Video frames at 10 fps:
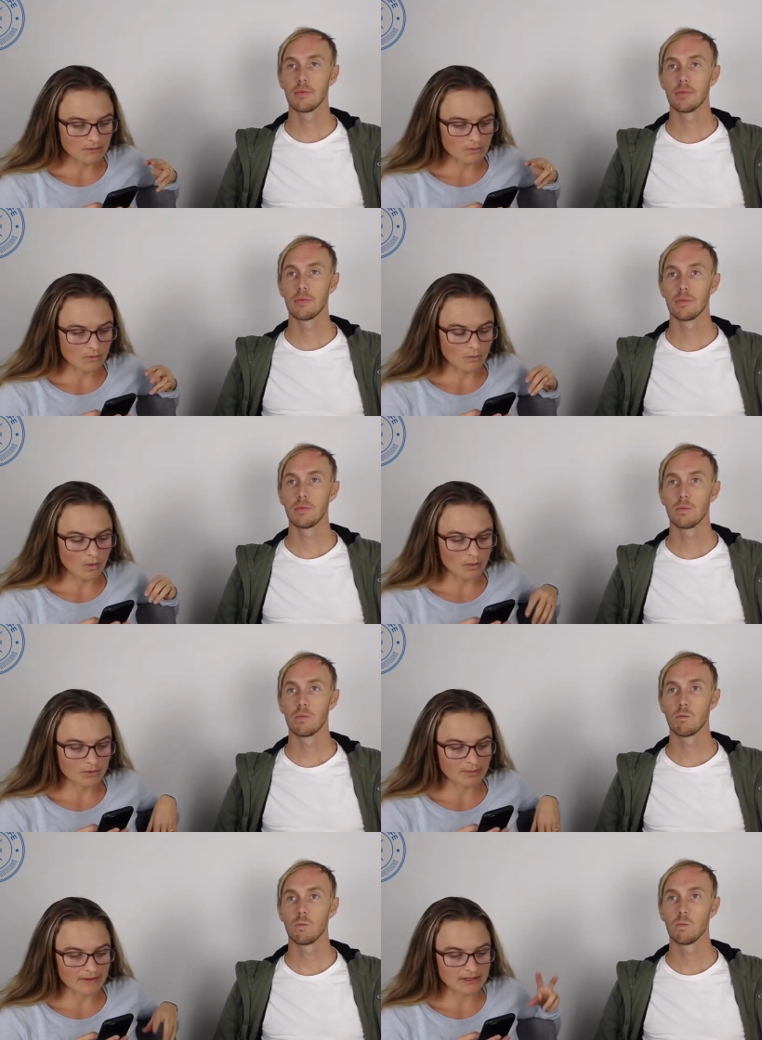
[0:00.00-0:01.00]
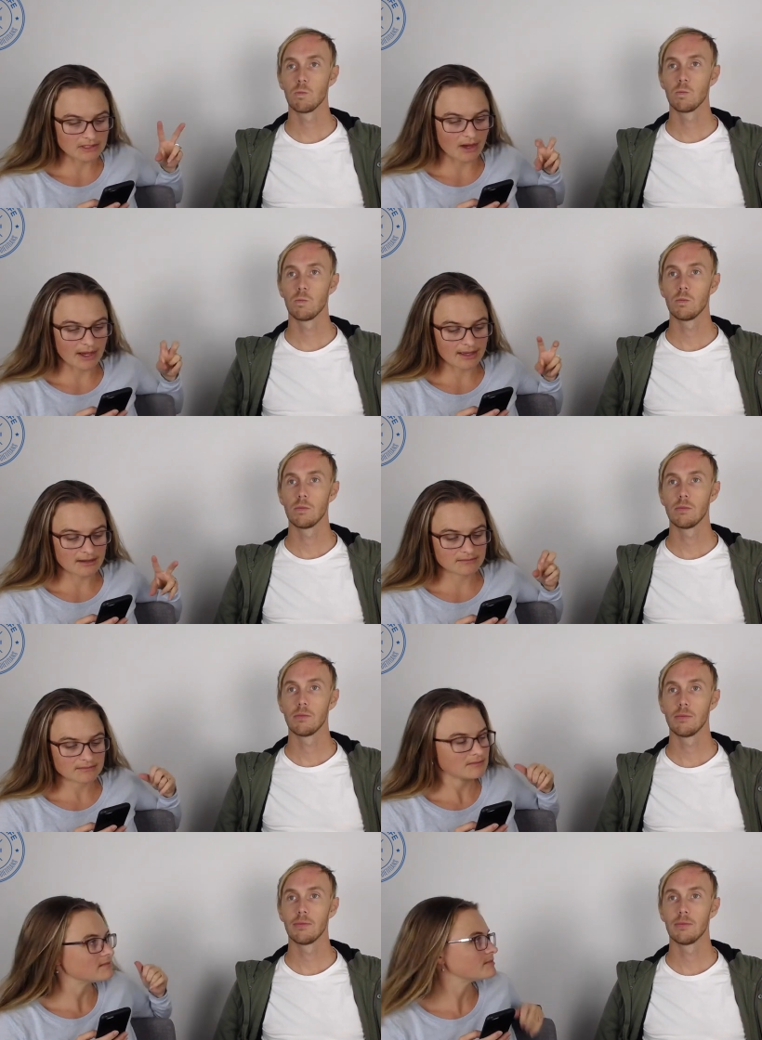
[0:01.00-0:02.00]
Speaker 1: What would be the diet
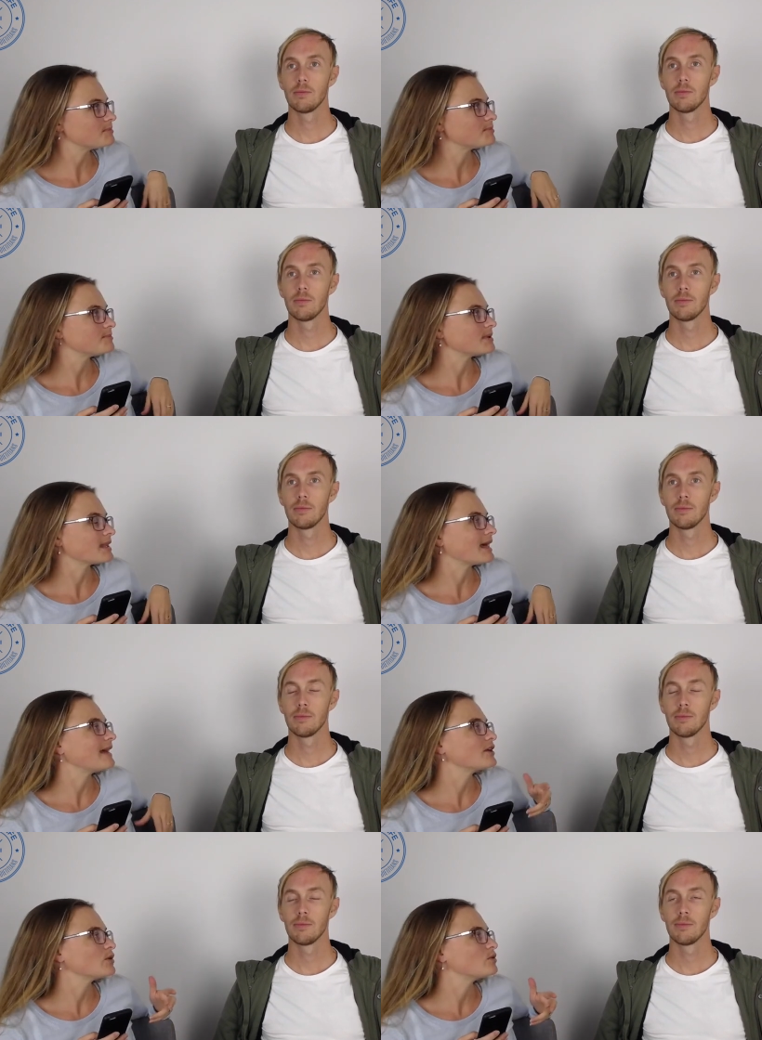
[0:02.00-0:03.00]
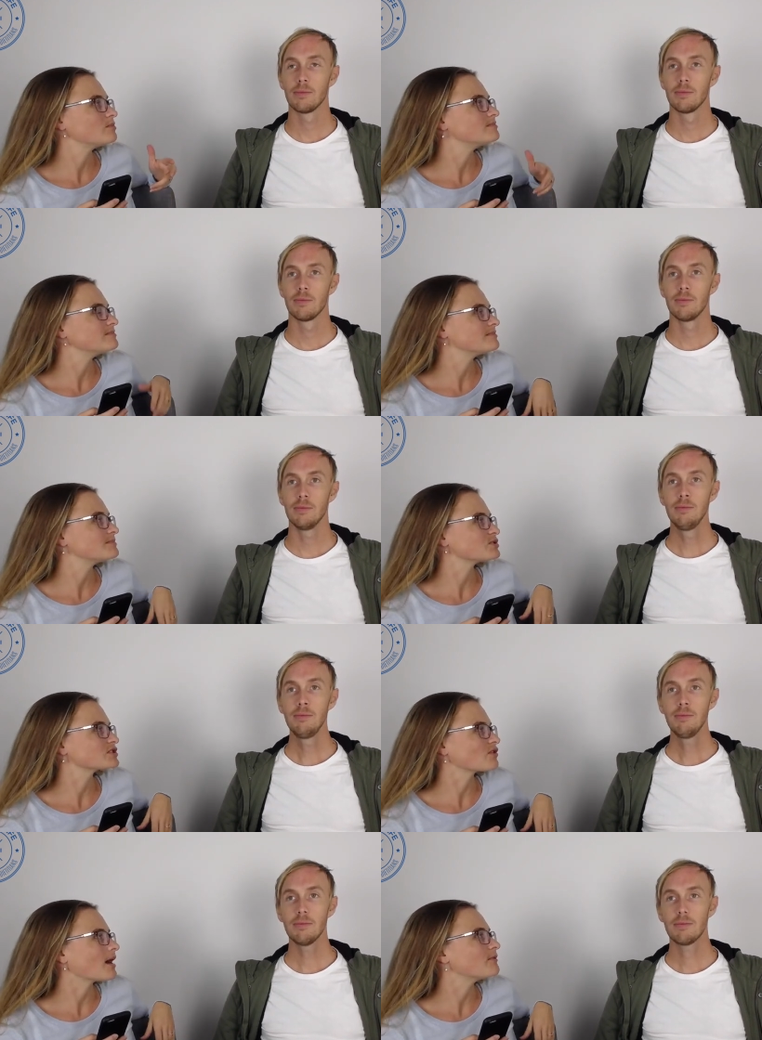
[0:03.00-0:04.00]
plan that you would
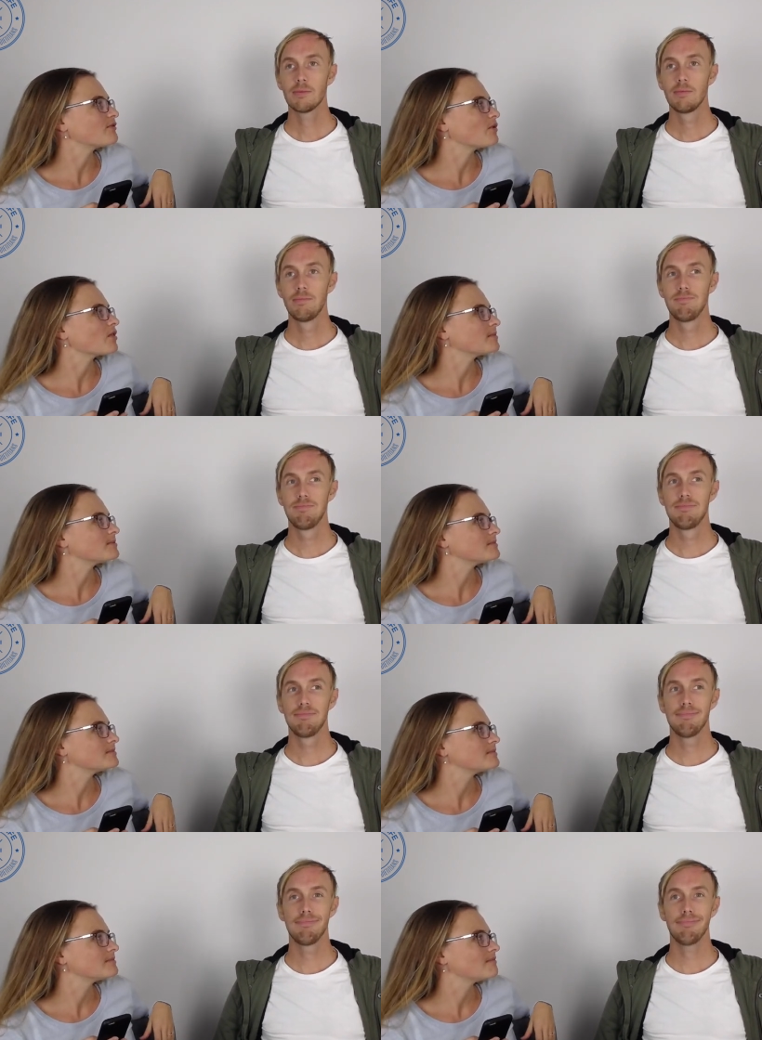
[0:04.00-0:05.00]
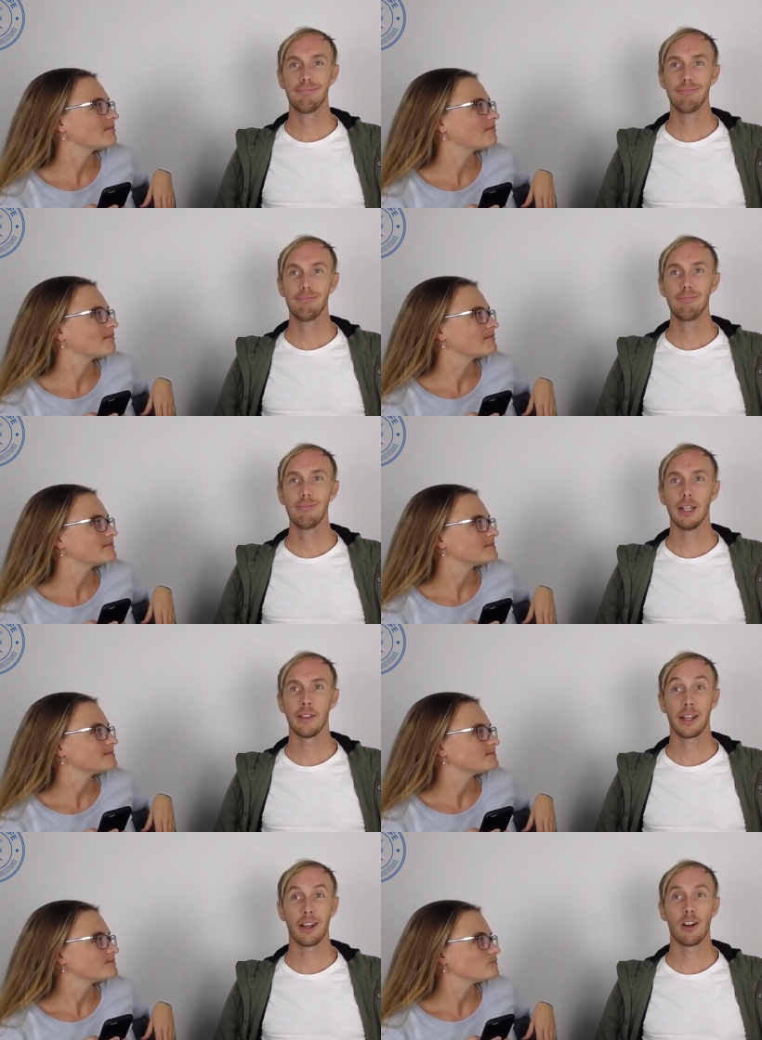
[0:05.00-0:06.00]
prescribe for them?
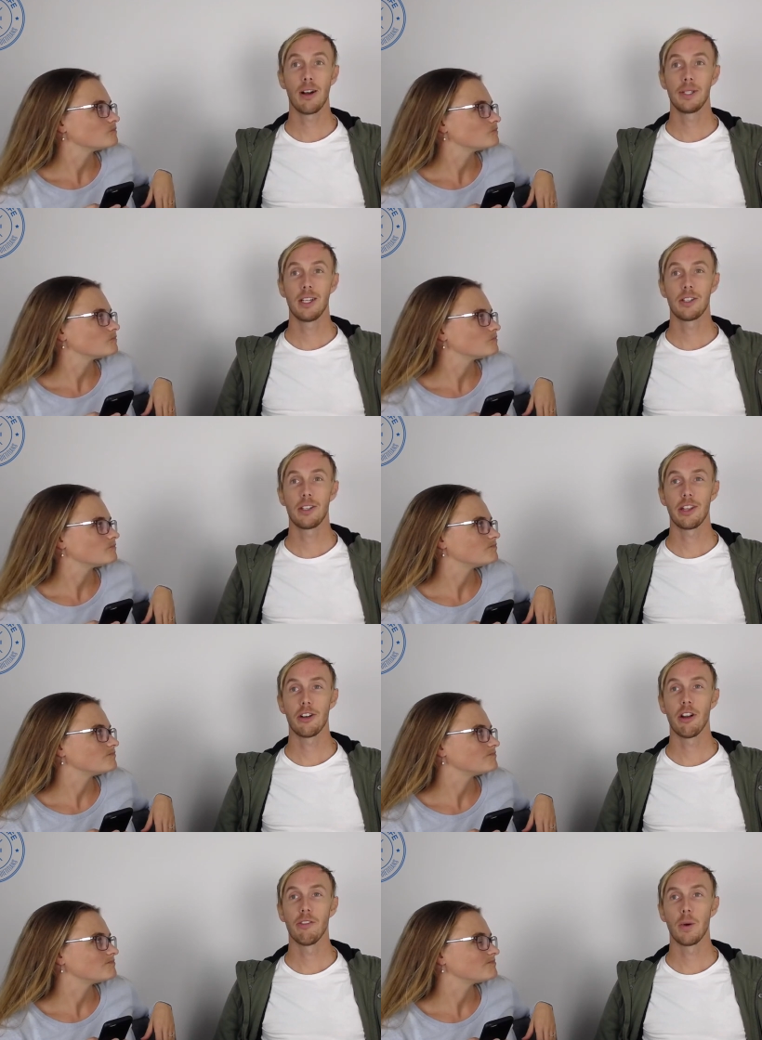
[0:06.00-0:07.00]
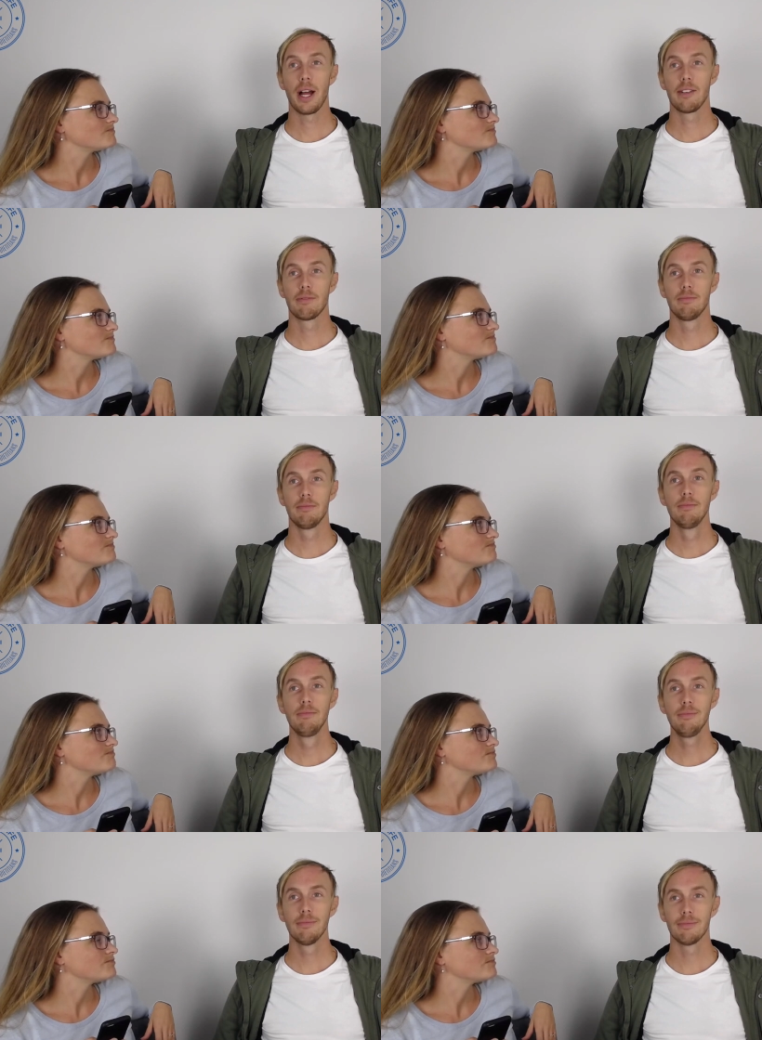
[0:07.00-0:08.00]
Speaker 2: They got hypertension and they're not overweight. Mm.
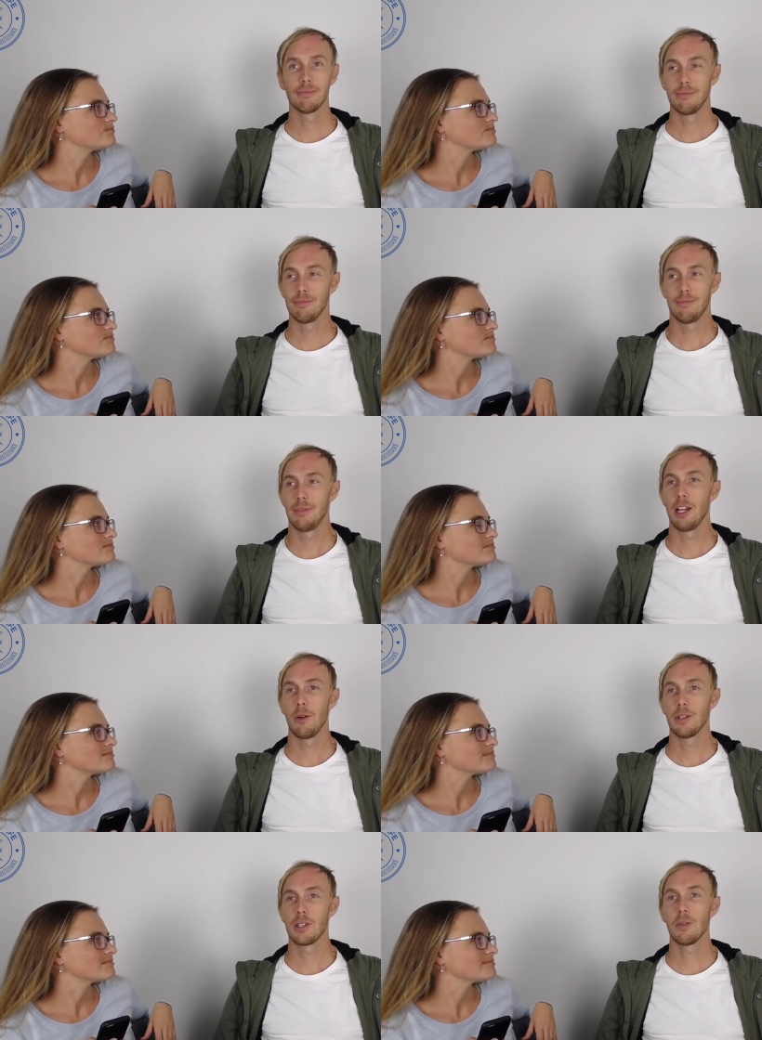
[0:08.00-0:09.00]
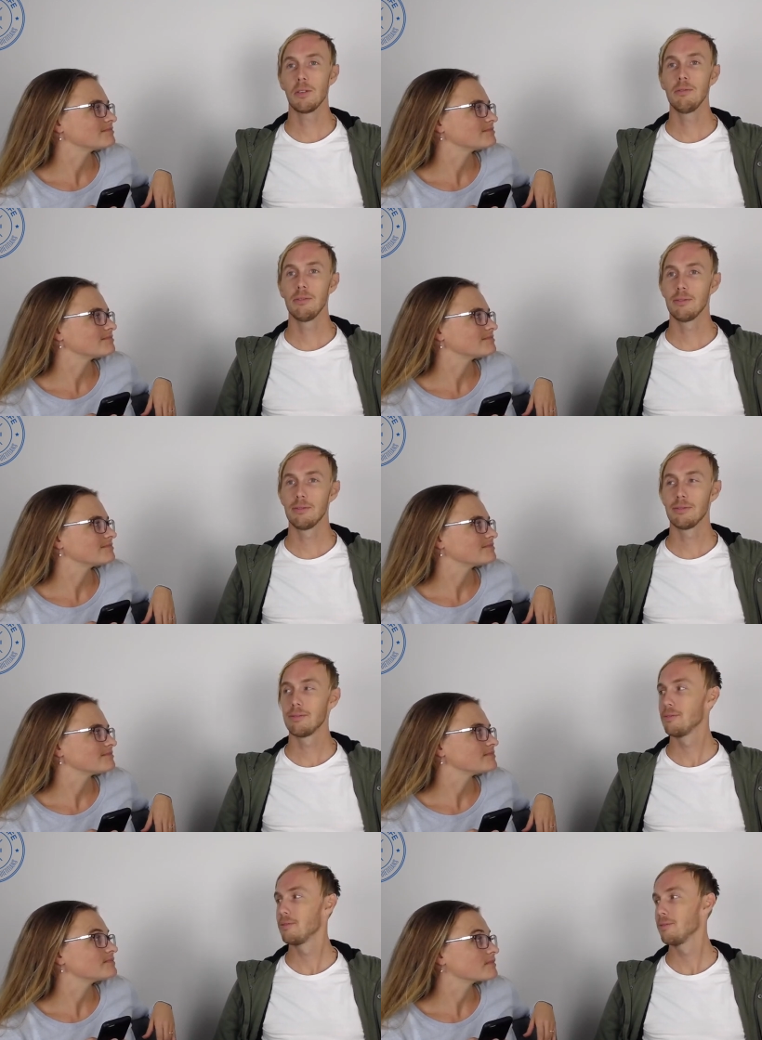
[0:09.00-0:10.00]
Love the salt.
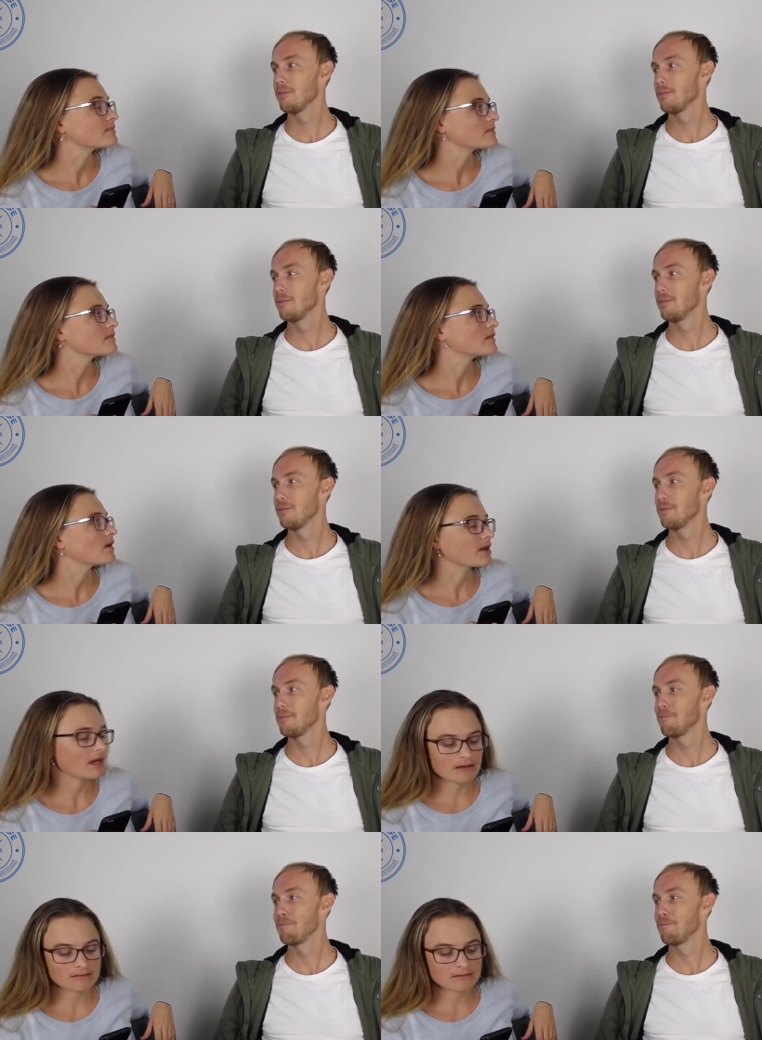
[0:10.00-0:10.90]
Speaker 1: Okay.